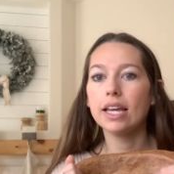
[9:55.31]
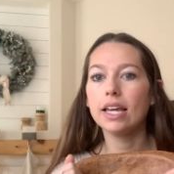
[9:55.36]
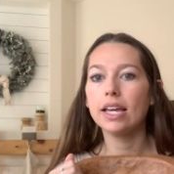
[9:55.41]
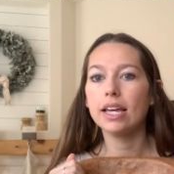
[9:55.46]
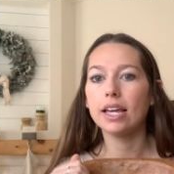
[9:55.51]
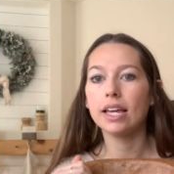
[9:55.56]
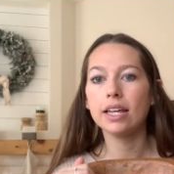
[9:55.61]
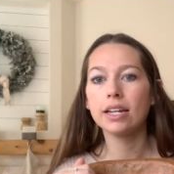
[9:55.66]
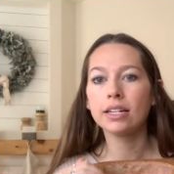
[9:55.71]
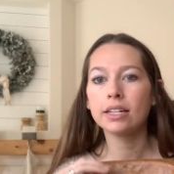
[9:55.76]

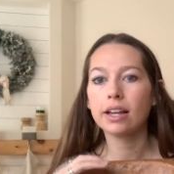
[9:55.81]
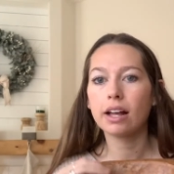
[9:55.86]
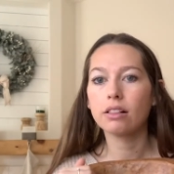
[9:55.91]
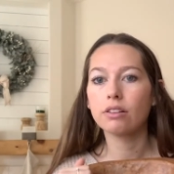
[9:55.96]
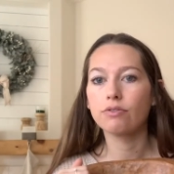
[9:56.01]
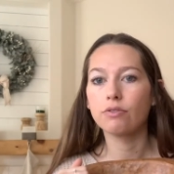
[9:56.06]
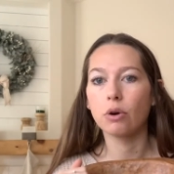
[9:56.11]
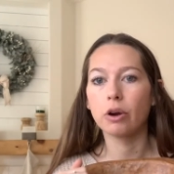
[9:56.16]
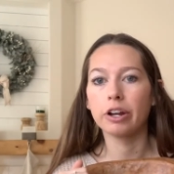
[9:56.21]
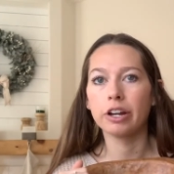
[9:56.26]
in
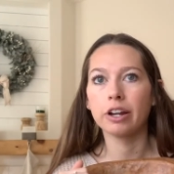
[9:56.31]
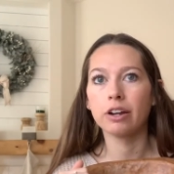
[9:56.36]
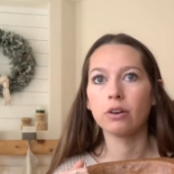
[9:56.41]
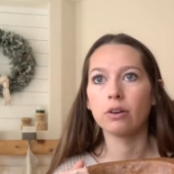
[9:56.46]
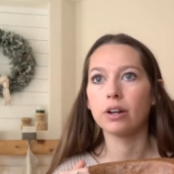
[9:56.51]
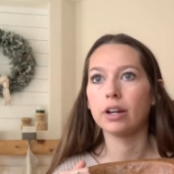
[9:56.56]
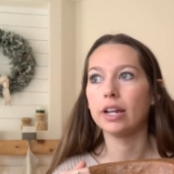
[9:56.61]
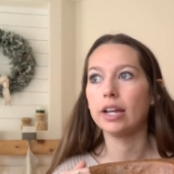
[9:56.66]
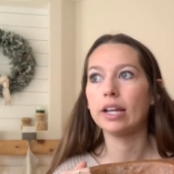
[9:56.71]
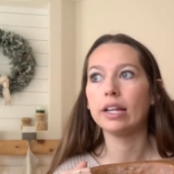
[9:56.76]
California or
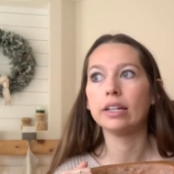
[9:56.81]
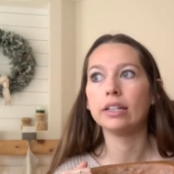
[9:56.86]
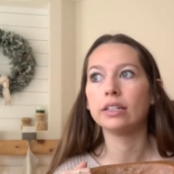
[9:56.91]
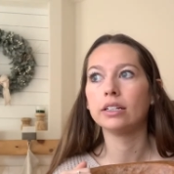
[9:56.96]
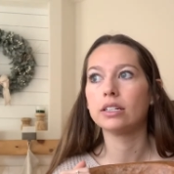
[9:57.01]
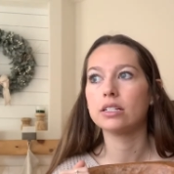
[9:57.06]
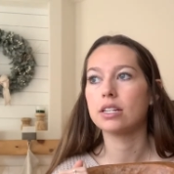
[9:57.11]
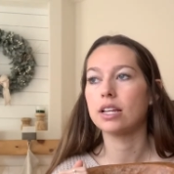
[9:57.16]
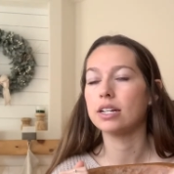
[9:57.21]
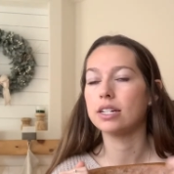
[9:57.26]
in
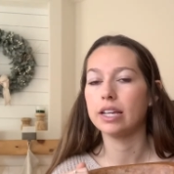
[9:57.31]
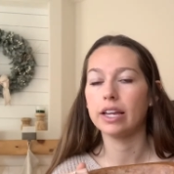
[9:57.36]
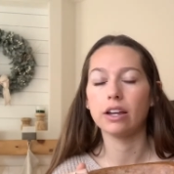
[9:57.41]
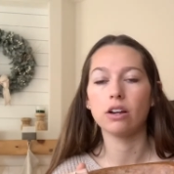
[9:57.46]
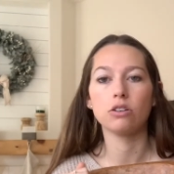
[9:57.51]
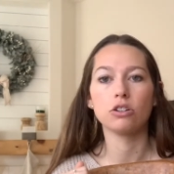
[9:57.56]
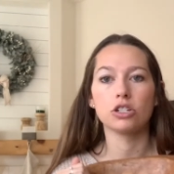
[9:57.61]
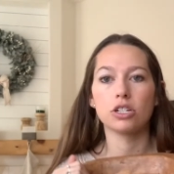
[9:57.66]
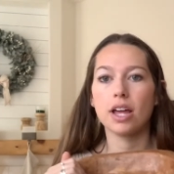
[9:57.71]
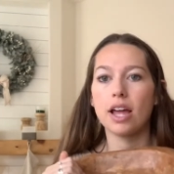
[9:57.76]
San Diego,
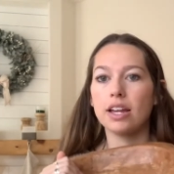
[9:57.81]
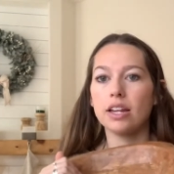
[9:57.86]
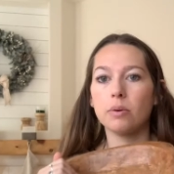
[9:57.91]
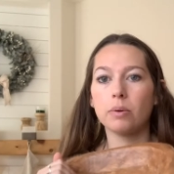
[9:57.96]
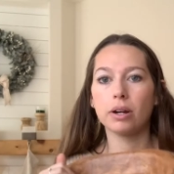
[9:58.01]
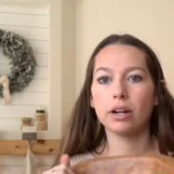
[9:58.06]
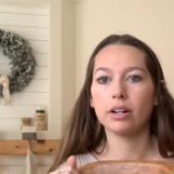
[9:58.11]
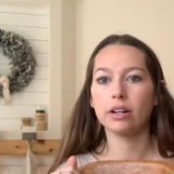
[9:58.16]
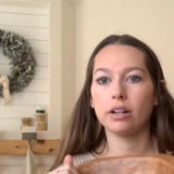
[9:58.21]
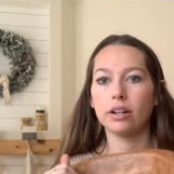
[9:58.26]
just
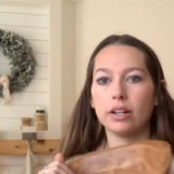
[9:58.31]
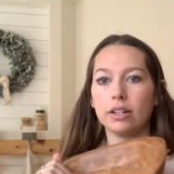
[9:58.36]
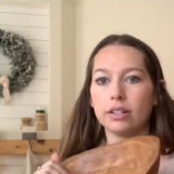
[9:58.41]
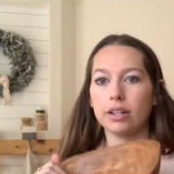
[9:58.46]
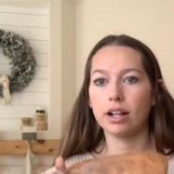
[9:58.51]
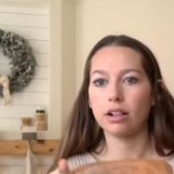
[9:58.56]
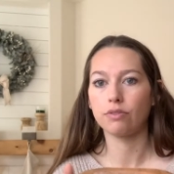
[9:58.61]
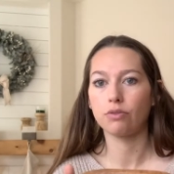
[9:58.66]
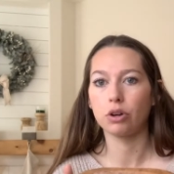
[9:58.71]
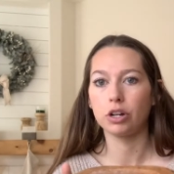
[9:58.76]
anywhere in
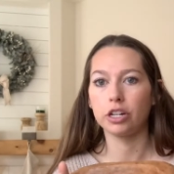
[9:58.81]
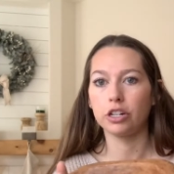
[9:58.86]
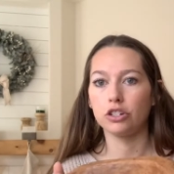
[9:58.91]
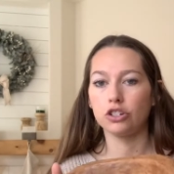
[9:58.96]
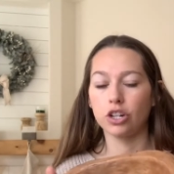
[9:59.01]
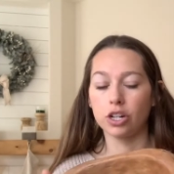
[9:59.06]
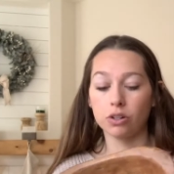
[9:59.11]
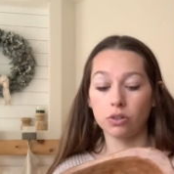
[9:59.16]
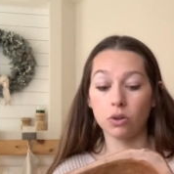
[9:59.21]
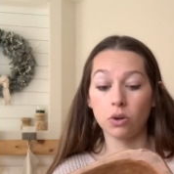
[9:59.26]
California in
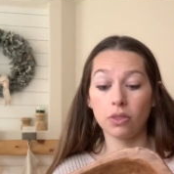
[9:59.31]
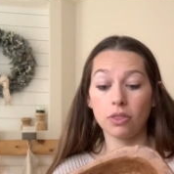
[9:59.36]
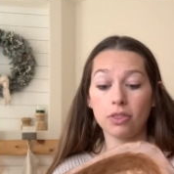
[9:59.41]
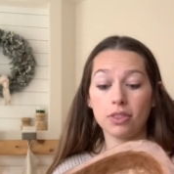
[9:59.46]
general,